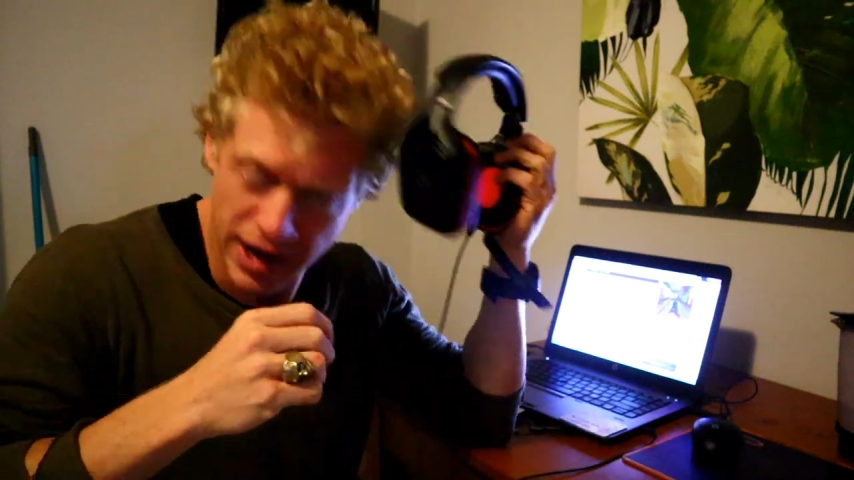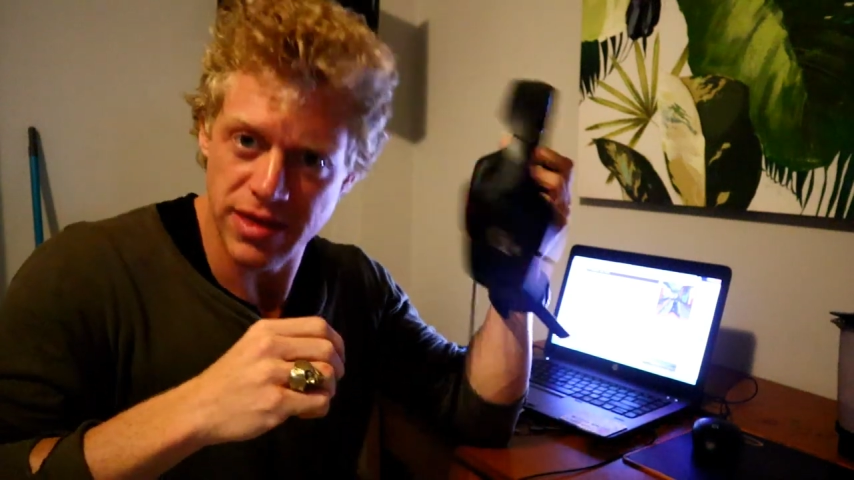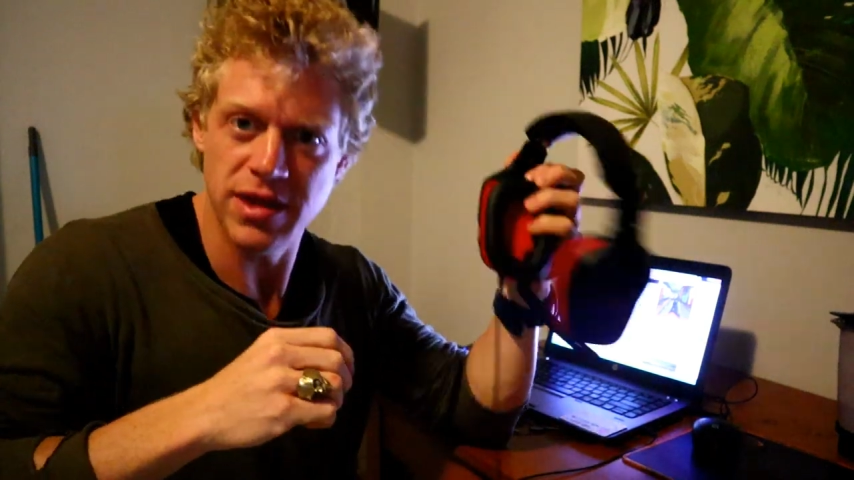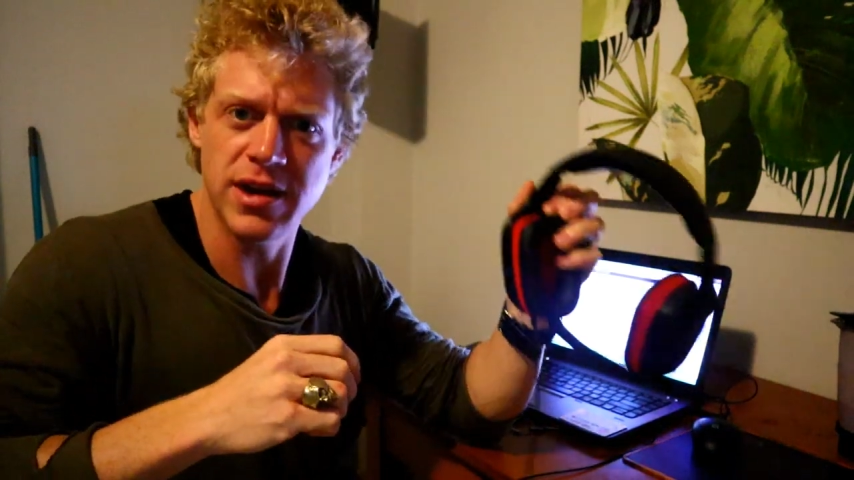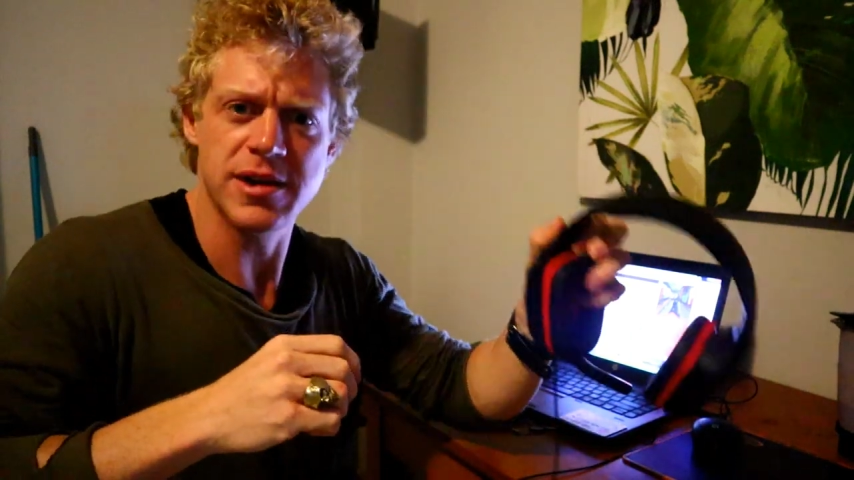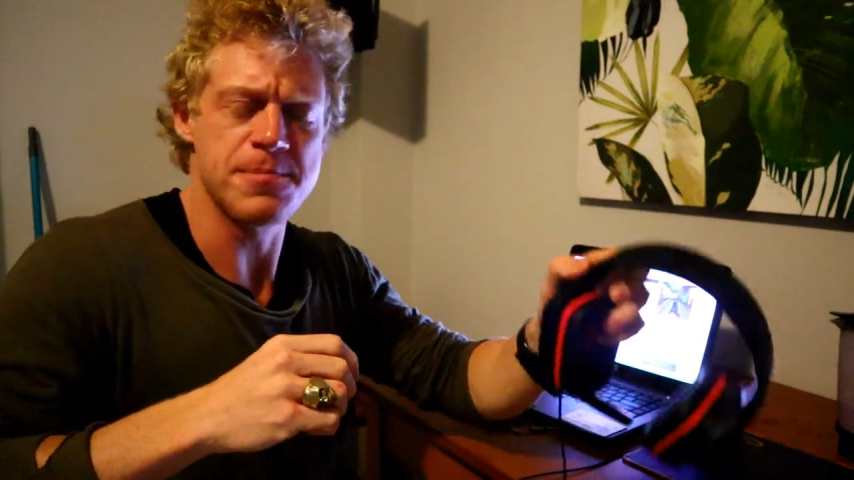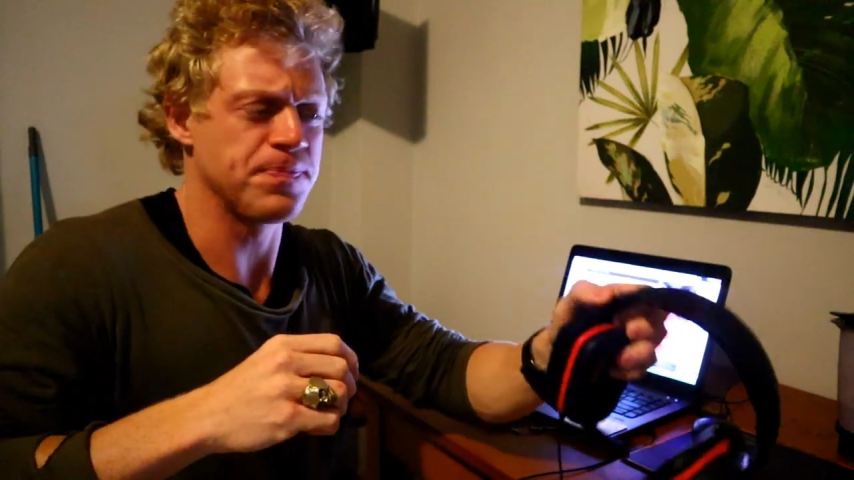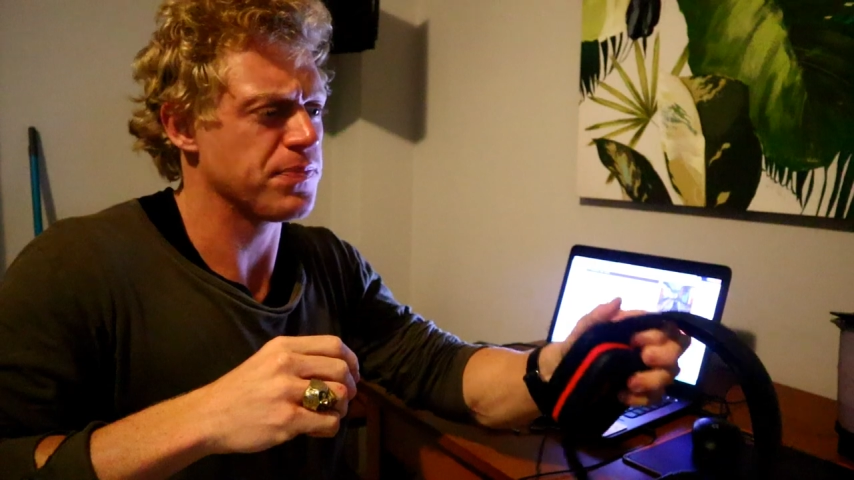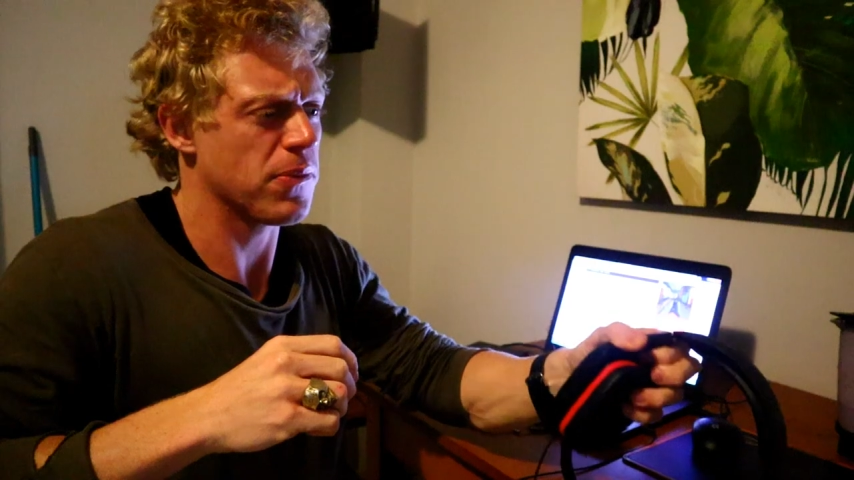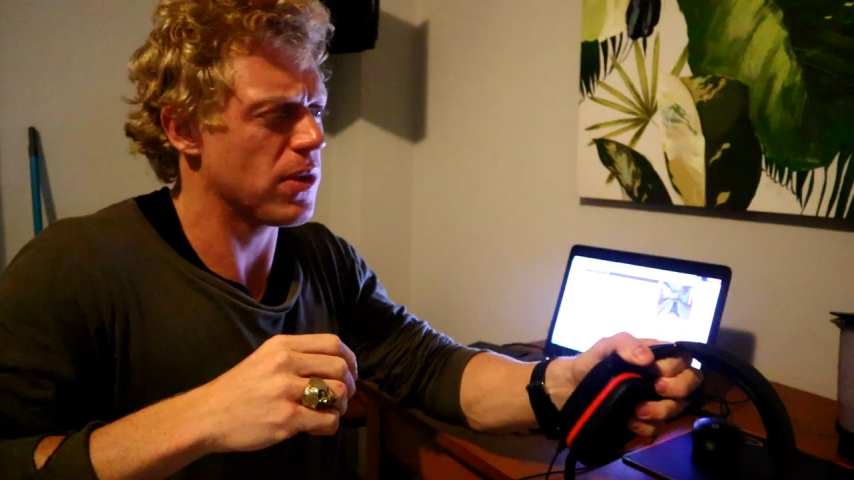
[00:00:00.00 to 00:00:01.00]
I think
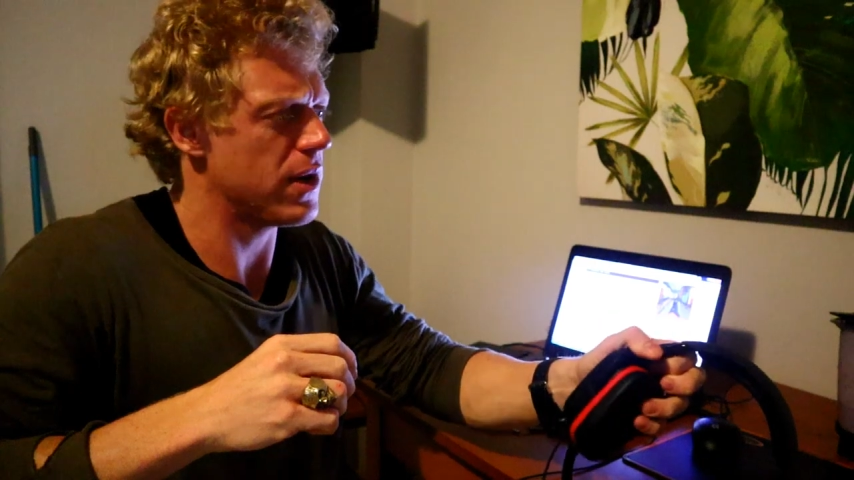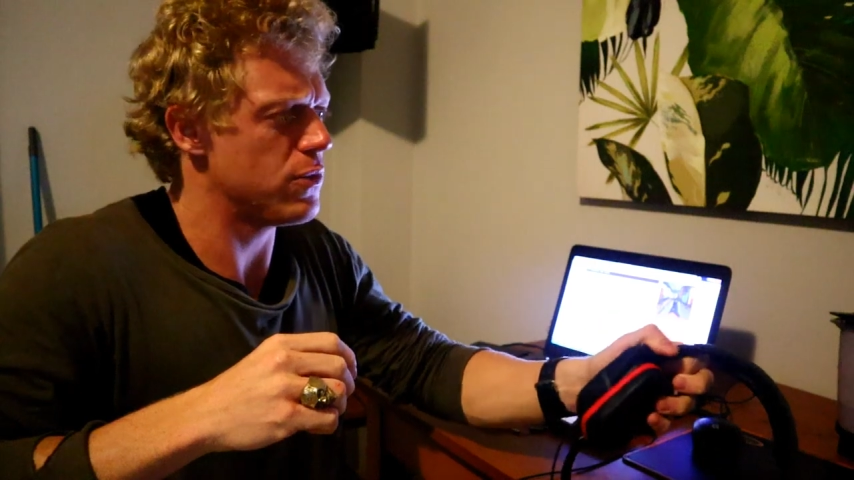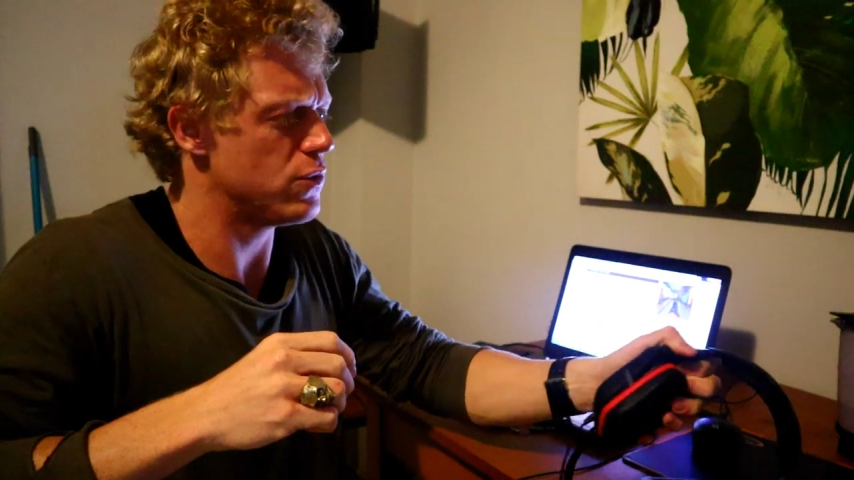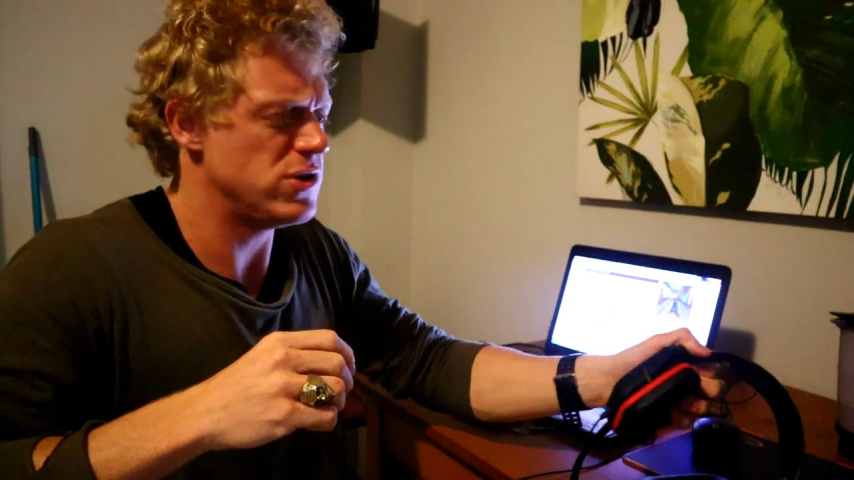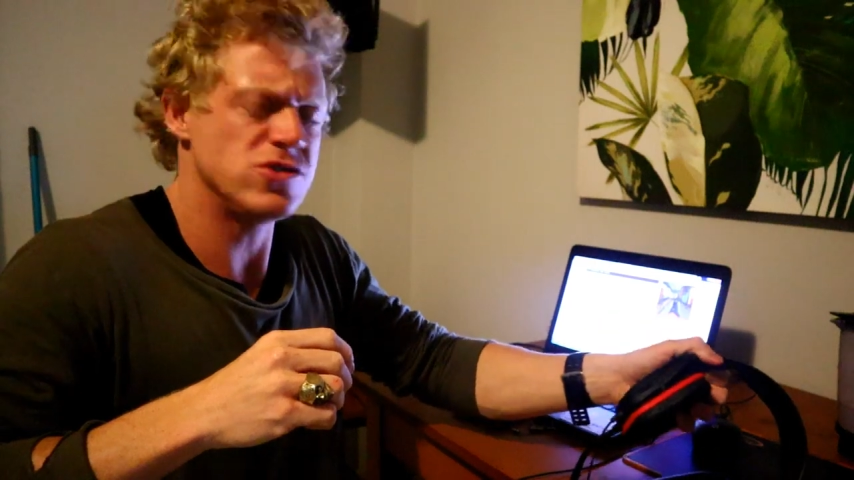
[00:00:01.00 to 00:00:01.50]
we